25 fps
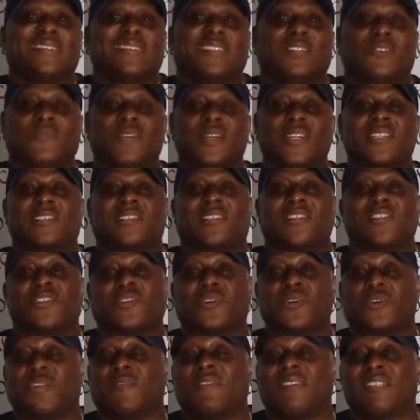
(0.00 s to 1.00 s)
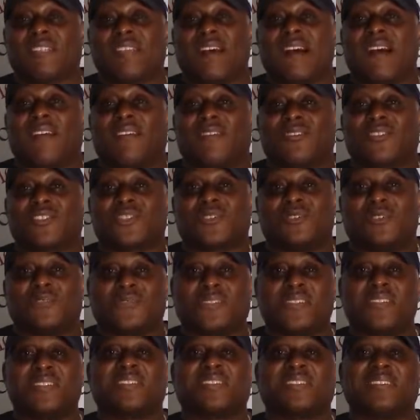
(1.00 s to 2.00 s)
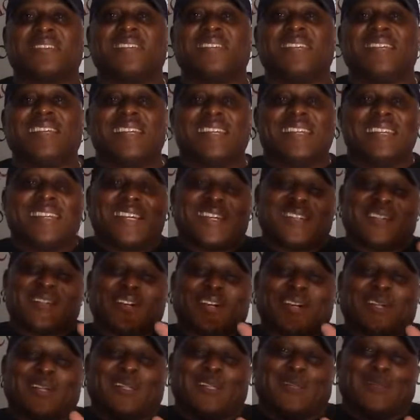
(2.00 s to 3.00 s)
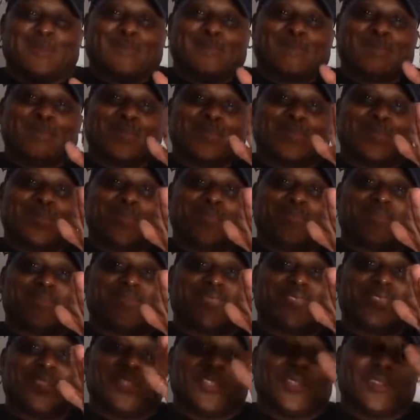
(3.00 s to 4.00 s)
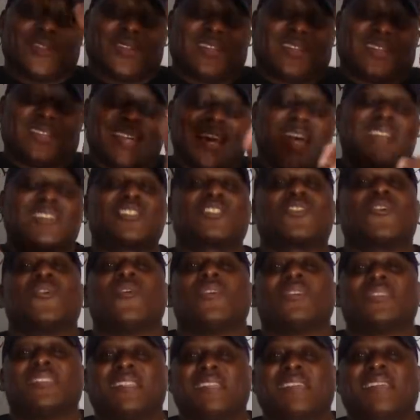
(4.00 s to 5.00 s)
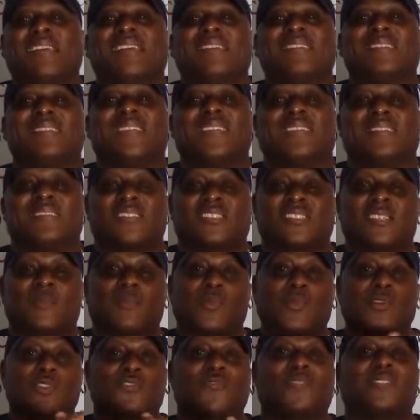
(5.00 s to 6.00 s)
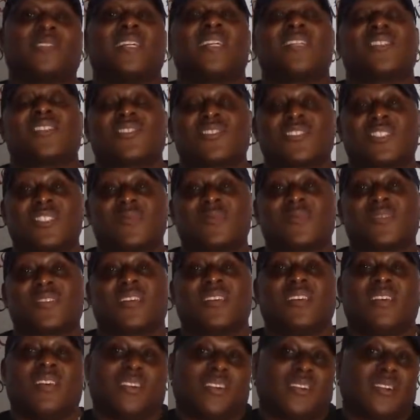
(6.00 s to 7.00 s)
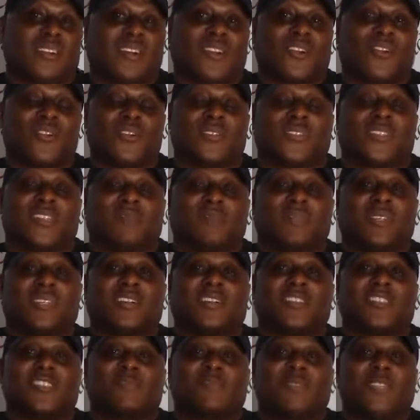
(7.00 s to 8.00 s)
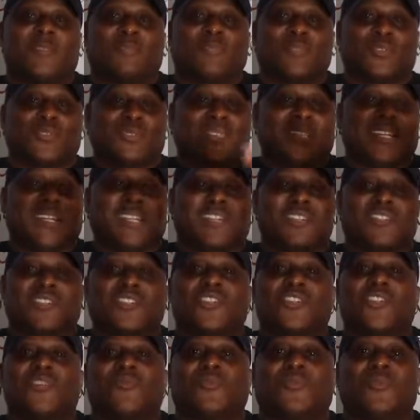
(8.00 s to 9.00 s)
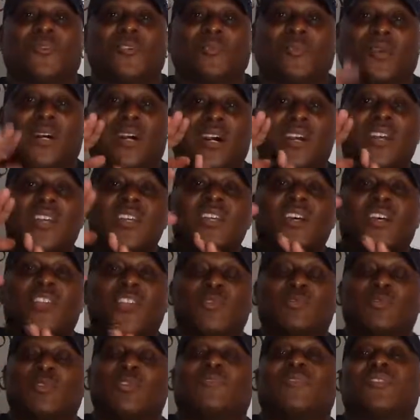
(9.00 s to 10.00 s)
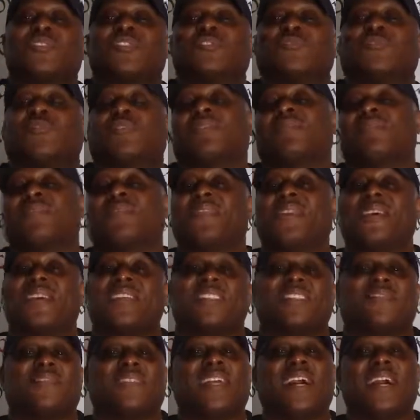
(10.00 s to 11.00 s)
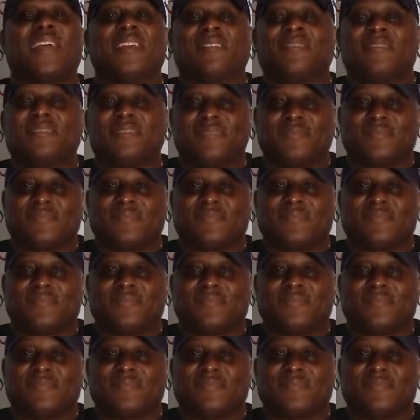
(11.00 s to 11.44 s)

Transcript: eventually you're going to retire so eventually um, you know, that is going to end. And some of those relationships are going to end because people, they continue on while you move into another phase of life.